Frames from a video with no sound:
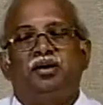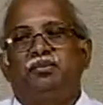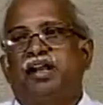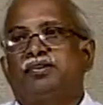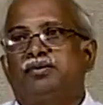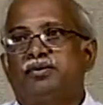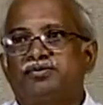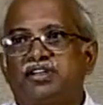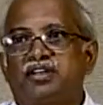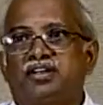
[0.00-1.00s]

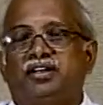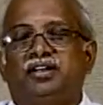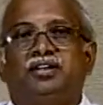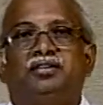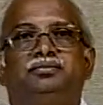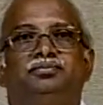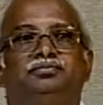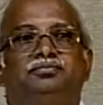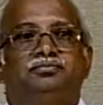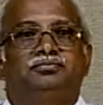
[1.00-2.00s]
platforms are
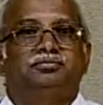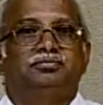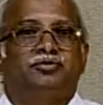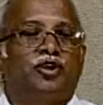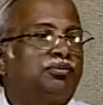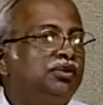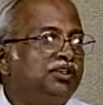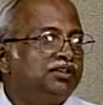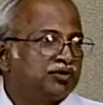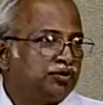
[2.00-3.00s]

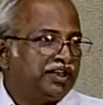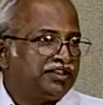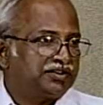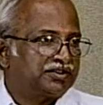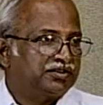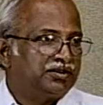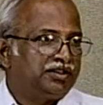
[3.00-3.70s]
normally squarish.